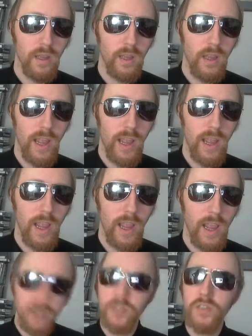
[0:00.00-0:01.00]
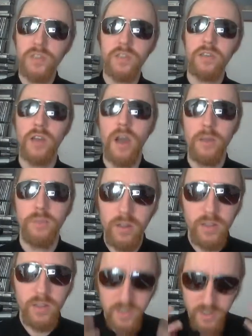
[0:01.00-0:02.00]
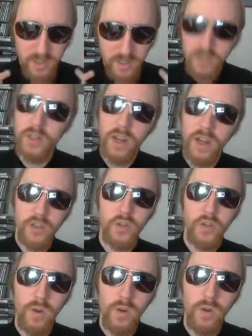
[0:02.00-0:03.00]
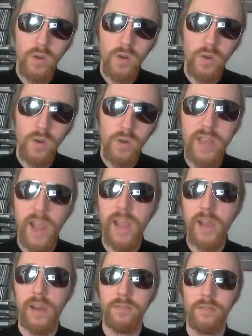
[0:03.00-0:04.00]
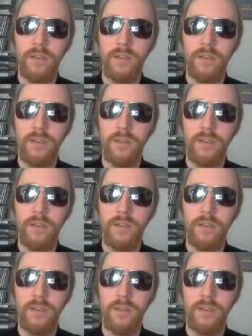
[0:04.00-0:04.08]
and this is the topic, this is the discussion we're not willing to have.